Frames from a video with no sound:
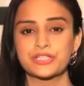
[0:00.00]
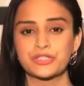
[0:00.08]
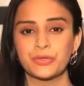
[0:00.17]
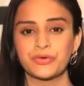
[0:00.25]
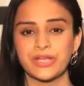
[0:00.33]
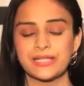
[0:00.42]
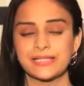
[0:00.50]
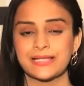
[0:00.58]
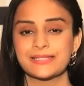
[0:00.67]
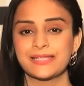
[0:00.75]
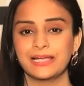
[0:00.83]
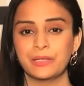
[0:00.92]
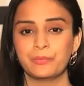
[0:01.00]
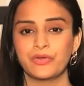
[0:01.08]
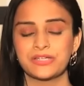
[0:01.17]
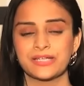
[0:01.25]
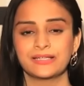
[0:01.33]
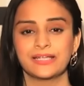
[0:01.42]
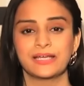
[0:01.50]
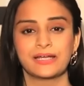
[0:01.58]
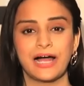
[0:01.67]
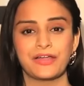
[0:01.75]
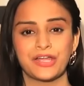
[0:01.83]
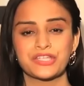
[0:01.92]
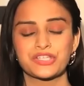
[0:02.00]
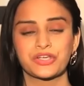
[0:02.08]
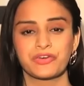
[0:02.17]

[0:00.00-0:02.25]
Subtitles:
Stories and celebrating the courage,